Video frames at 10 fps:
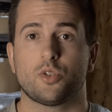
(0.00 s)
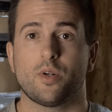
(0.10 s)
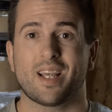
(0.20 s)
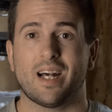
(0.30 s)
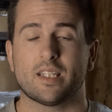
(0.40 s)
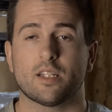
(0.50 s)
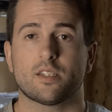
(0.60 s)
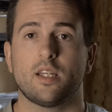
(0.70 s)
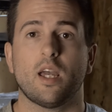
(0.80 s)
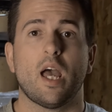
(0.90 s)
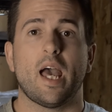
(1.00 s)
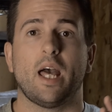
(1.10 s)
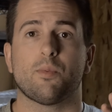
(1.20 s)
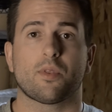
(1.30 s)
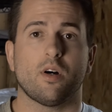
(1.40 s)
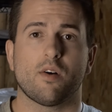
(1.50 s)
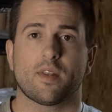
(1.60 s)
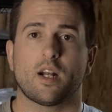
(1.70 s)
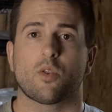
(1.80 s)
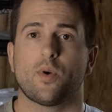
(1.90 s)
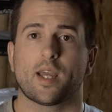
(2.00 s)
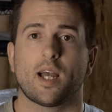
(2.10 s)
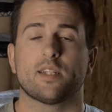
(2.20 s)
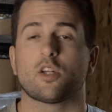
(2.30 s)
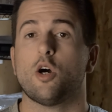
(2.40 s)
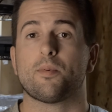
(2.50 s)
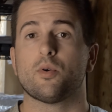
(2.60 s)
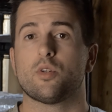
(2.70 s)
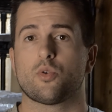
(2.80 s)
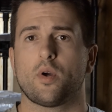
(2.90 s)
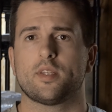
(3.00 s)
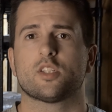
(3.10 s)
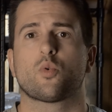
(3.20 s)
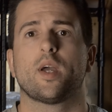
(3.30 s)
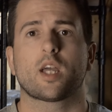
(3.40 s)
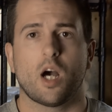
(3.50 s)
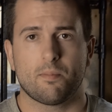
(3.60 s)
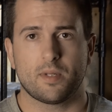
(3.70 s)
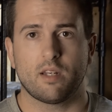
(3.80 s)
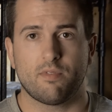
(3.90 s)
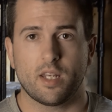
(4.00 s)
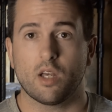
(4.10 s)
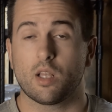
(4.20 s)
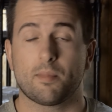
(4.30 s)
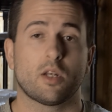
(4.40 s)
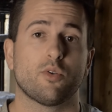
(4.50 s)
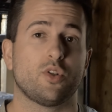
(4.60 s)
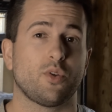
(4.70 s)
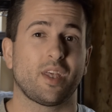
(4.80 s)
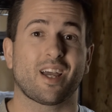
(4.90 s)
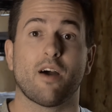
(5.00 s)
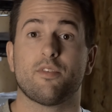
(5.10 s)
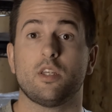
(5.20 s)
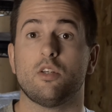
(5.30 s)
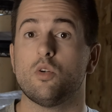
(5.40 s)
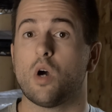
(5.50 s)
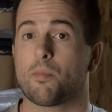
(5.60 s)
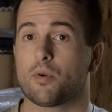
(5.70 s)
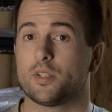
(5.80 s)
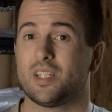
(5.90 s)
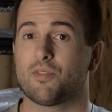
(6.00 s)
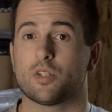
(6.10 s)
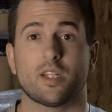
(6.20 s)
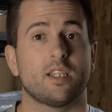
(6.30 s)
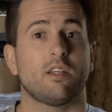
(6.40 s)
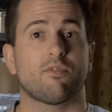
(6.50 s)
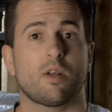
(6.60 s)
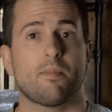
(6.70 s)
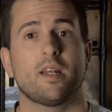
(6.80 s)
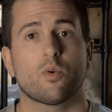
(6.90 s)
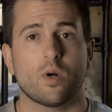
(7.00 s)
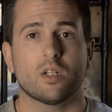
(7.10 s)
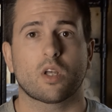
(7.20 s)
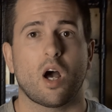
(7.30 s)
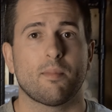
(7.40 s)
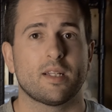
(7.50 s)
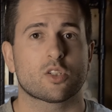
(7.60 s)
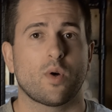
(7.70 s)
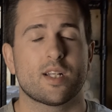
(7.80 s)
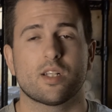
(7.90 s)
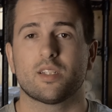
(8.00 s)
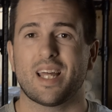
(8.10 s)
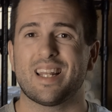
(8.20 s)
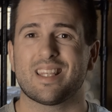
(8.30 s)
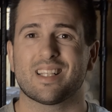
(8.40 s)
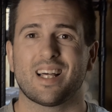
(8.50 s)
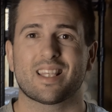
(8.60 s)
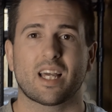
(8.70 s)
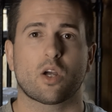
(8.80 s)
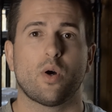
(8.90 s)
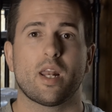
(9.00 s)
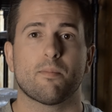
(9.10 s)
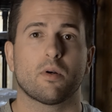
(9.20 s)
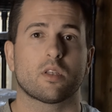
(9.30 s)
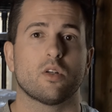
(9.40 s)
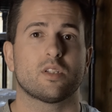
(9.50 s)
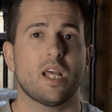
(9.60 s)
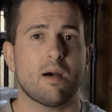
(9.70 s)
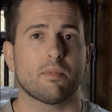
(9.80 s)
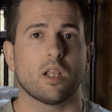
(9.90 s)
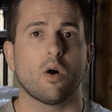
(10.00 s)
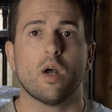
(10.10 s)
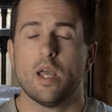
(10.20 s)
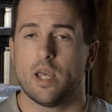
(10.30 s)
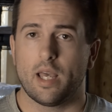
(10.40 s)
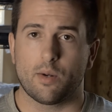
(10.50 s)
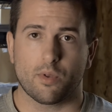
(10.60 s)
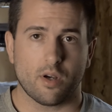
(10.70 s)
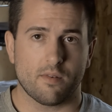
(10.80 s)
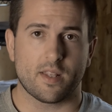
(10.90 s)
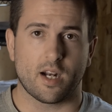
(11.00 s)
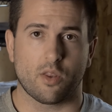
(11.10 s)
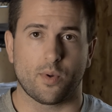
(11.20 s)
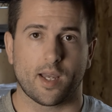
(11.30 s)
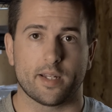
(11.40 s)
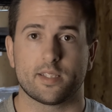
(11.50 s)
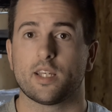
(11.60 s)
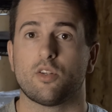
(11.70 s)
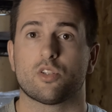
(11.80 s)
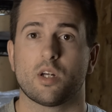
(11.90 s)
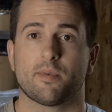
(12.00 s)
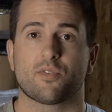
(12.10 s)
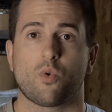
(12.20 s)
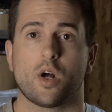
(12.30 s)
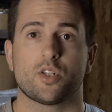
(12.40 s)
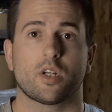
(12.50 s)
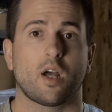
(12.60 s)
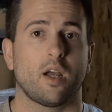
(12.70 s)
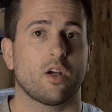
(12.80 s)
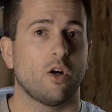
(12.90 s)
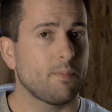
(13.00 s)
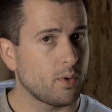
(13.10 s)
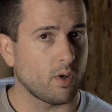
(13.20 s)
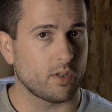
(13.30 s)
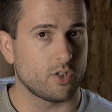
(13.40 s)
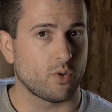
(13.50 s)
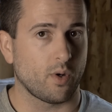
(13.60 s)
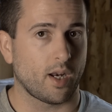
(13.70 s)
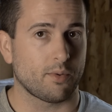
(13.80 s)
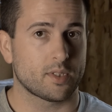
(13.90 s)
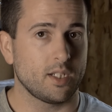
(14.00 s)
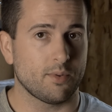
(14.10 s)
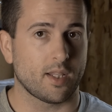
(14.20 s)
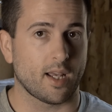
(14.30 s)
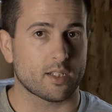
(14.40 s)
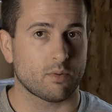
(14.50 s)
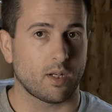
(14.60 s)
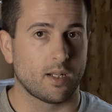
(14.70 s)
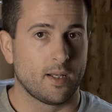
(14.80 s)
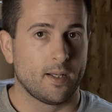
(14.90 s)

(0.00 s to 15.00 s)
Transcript: Shooting LLC. And with all that out of the way, guys, I hope you enjoyed this quick update video. Let me know what you think of the new upper receivers and the free pin and weld comments, questions, anything like that. Go ahead and put those down below. And with all that out of the way, guys, thank you so much for watching. I hope you all enjoyed. I will see you in the next one.